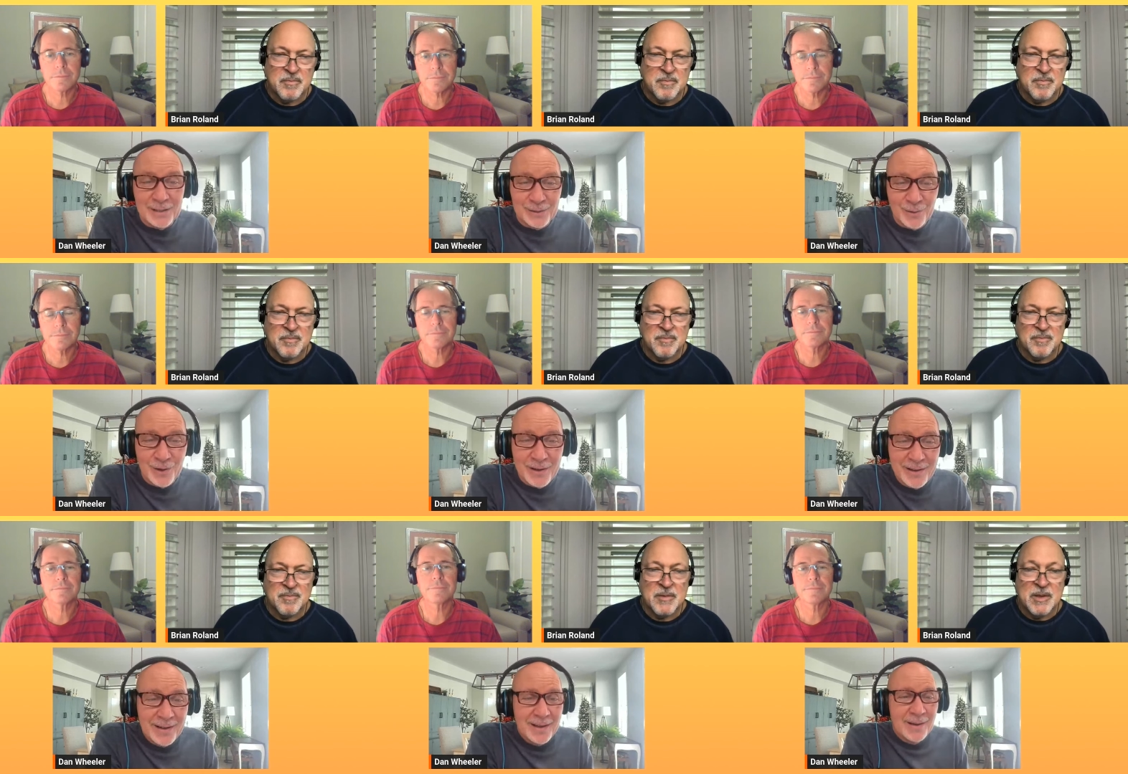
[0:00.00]
Speaker 1: God's word,
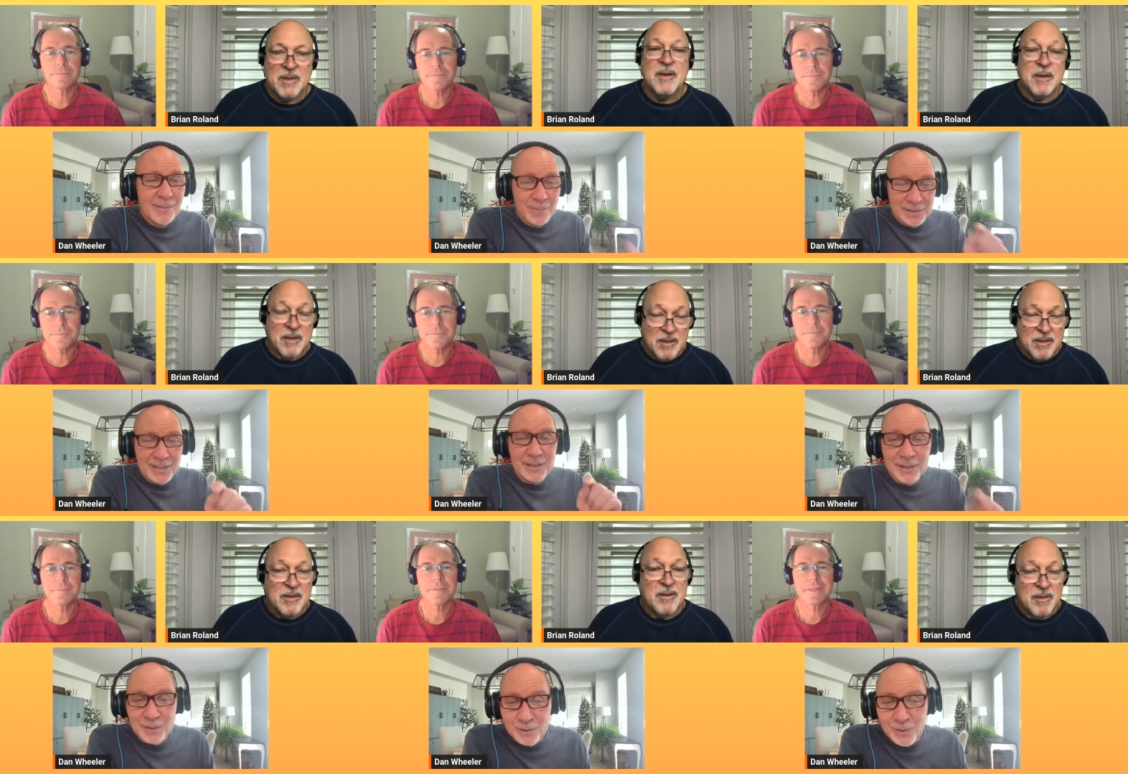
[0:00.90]
but
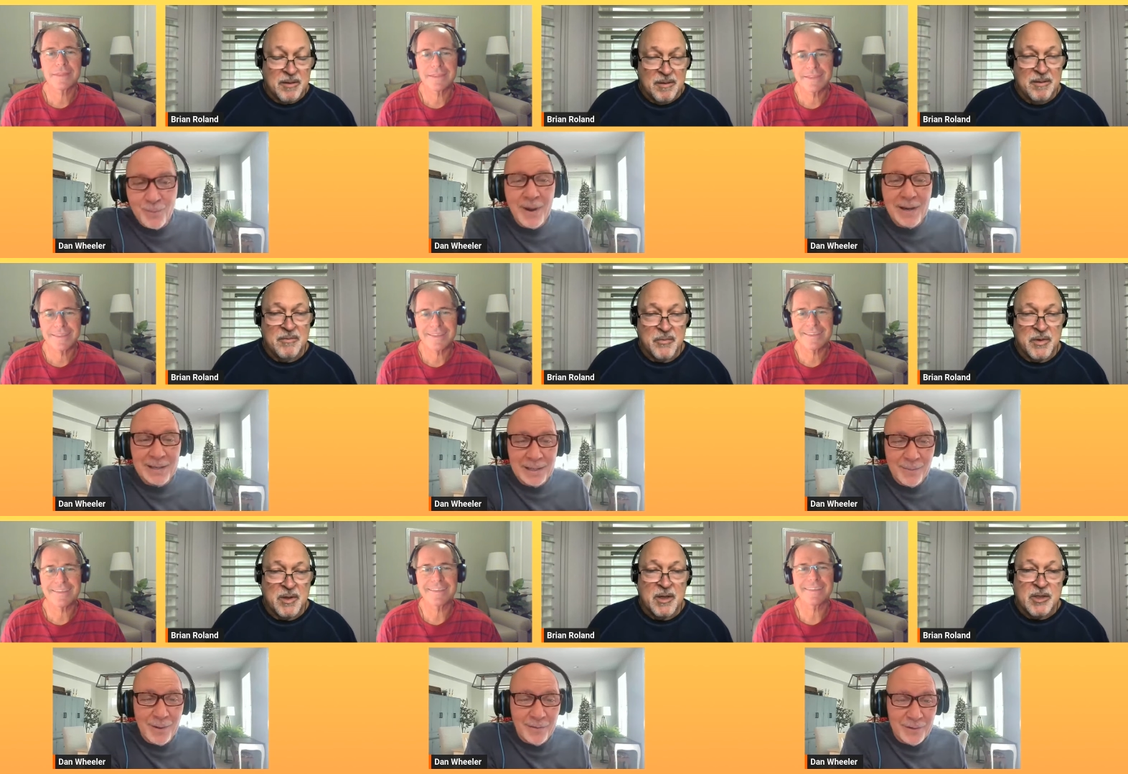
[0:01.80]
Jesus was reminding yeah.
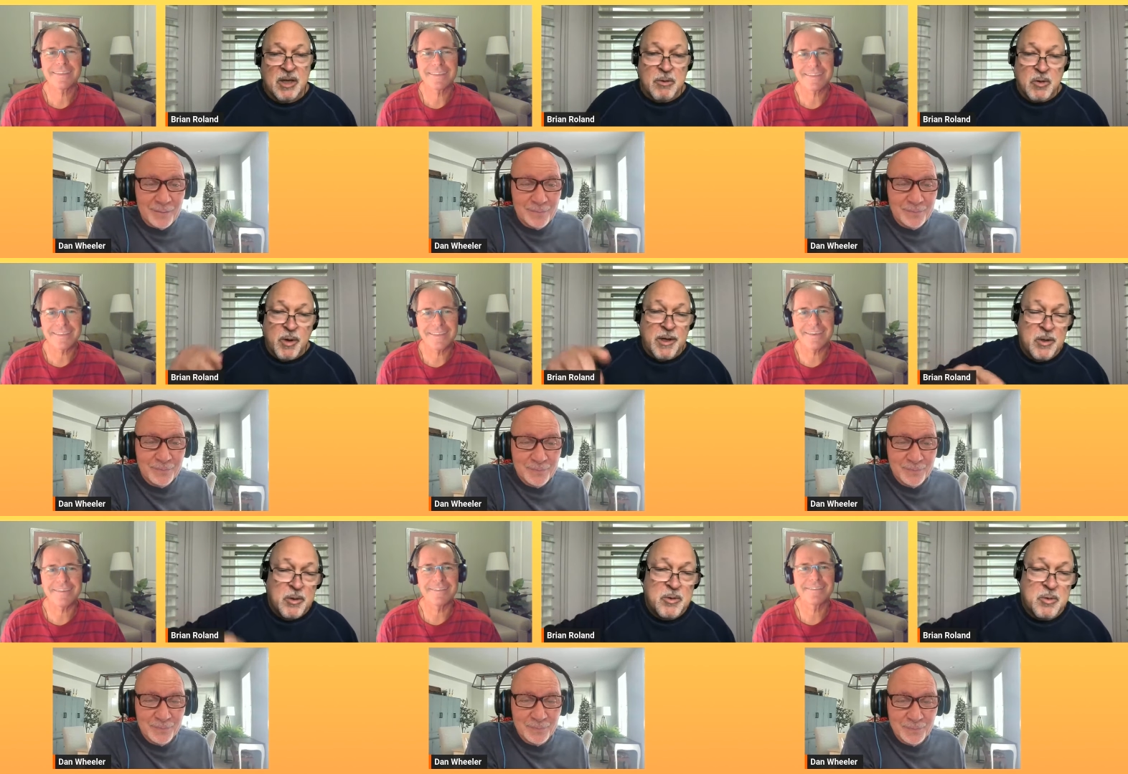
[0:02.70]
him of it.
Speaker 2: Devil tried
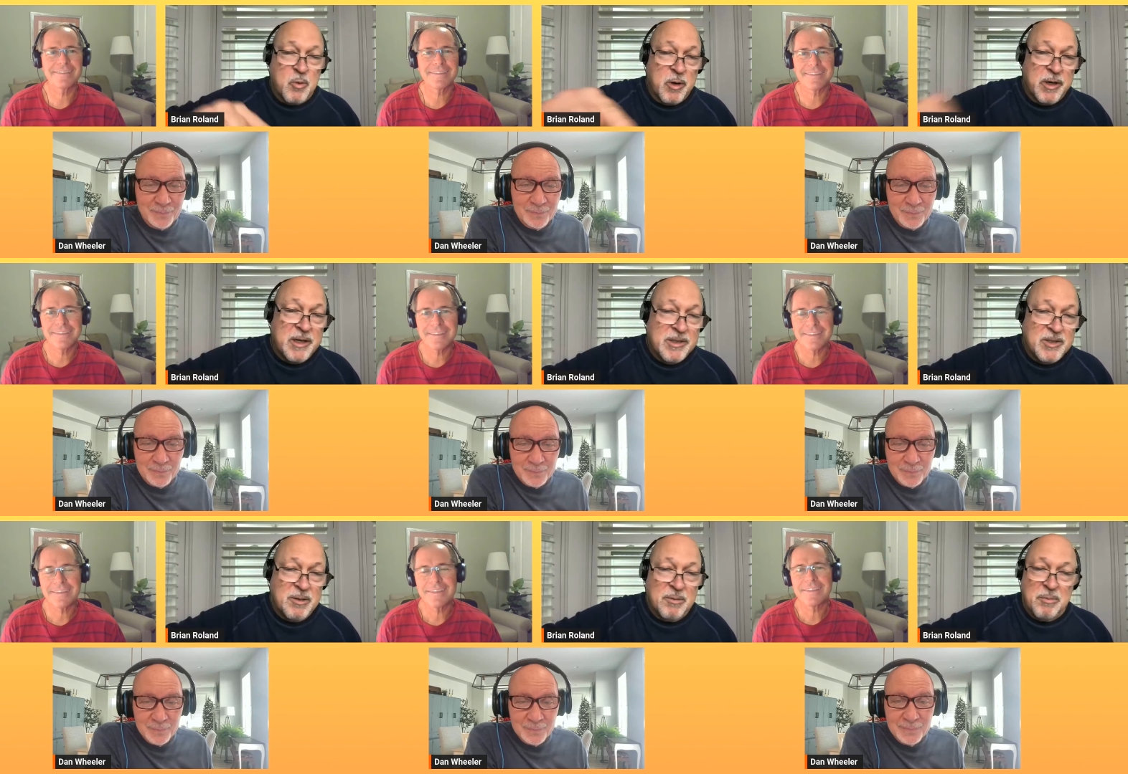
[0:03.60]
yeah. to use the word
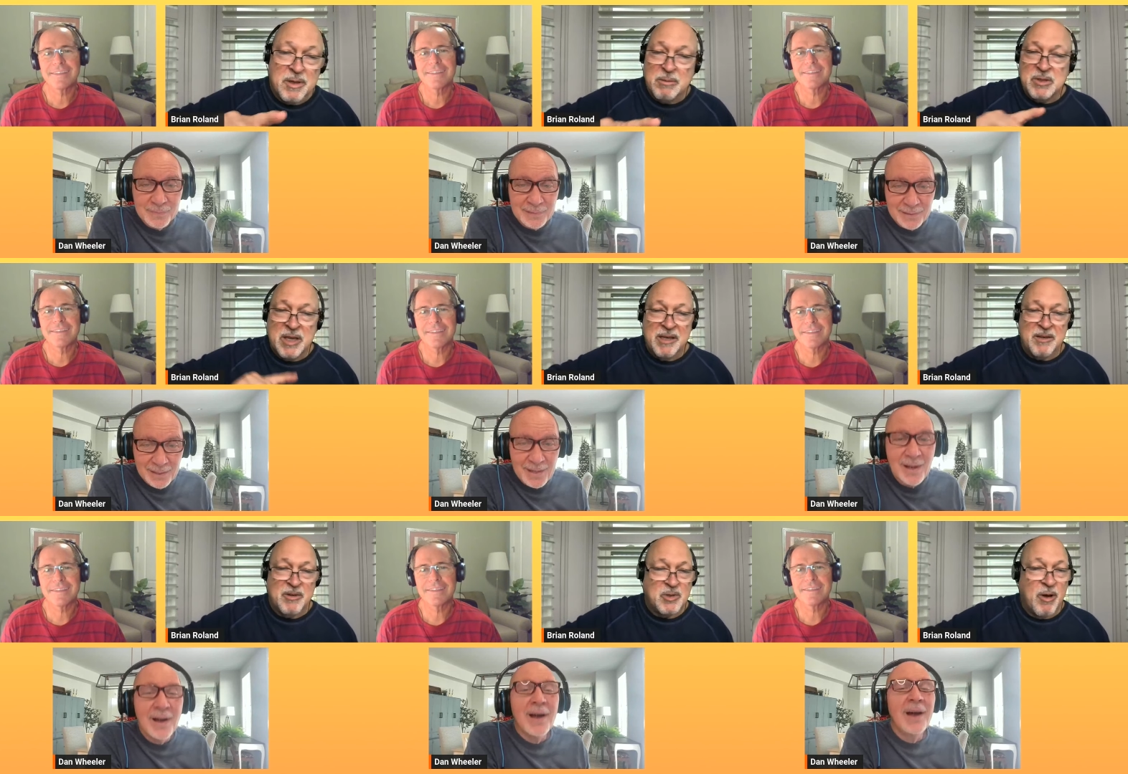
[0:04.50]
against him, but he was
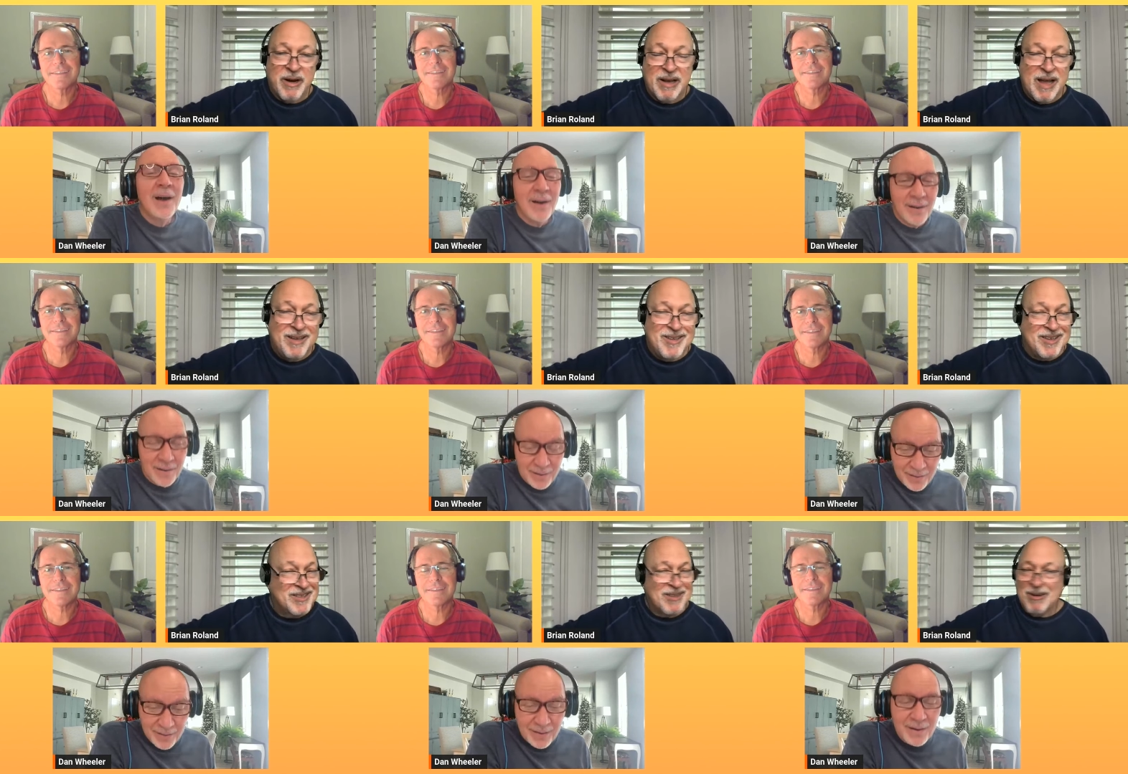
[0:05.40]
taking it so out of
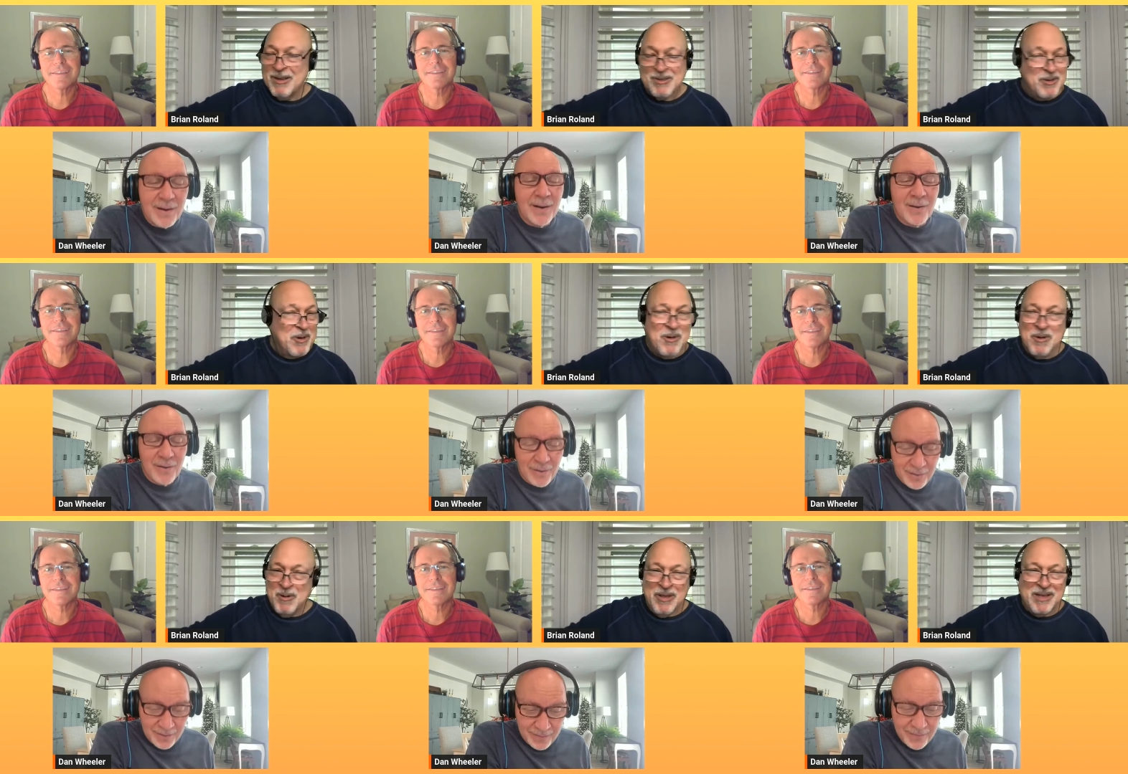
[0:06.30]
context, and Christ said, "No,
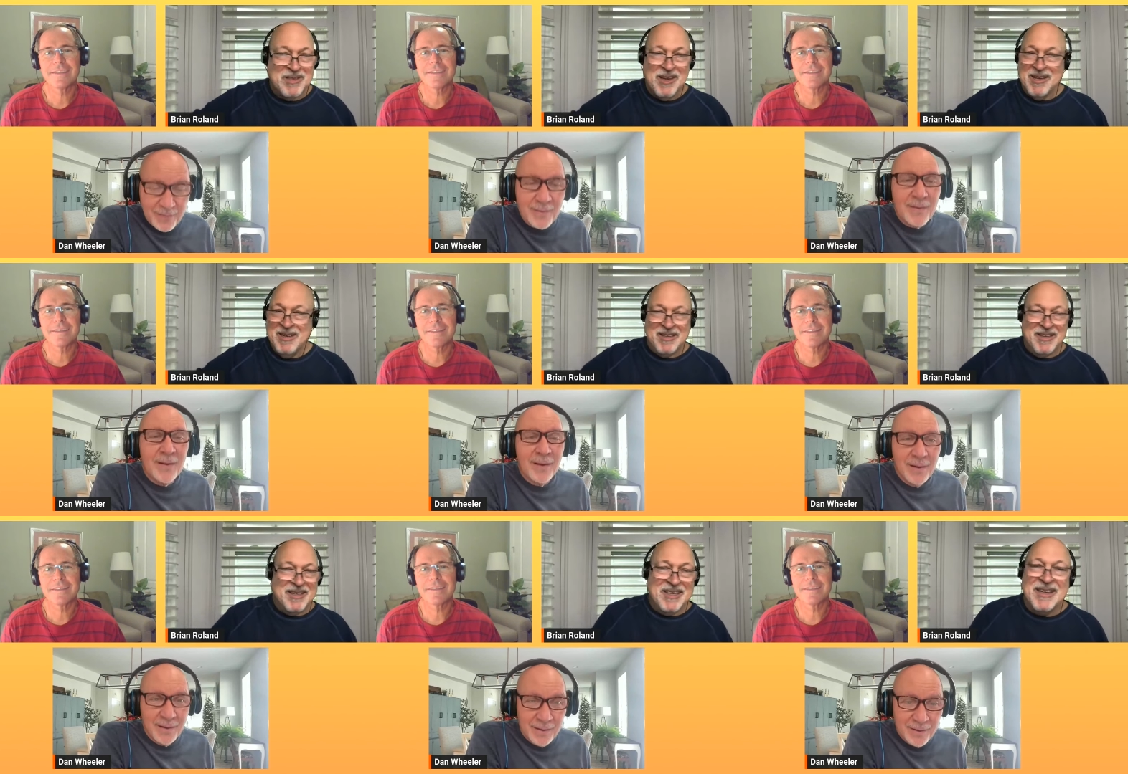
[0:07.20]
no, that's not it."
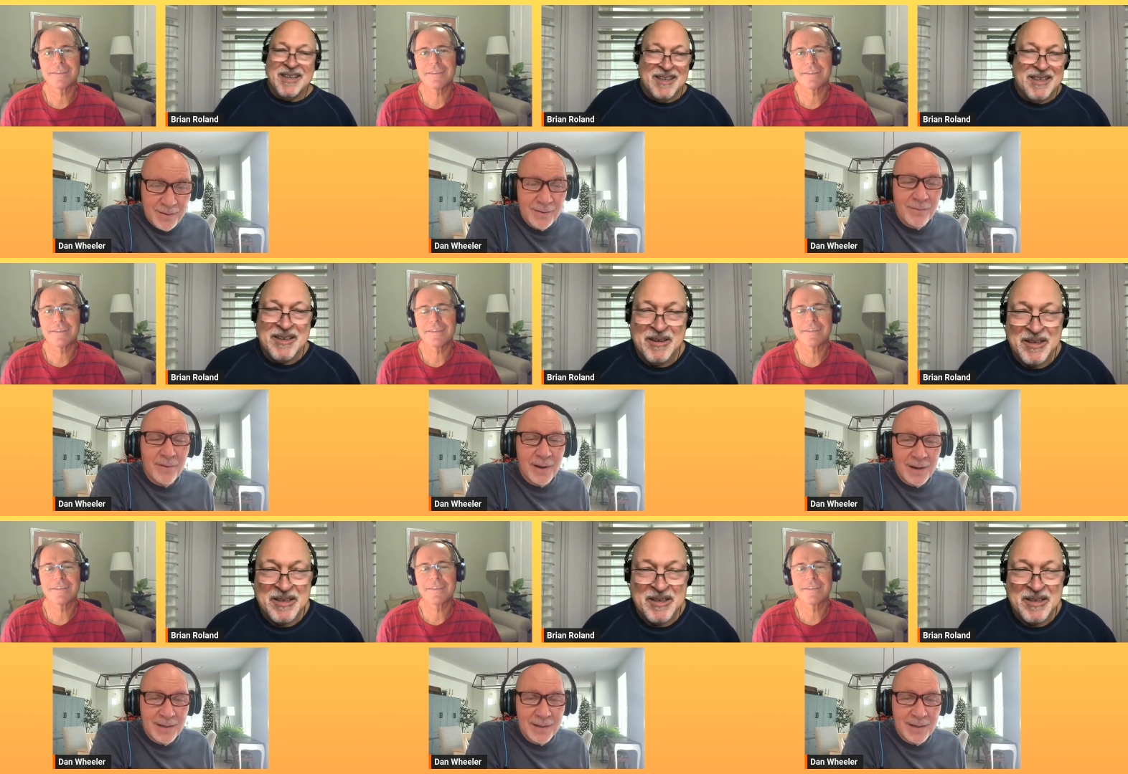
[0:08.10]
Right. You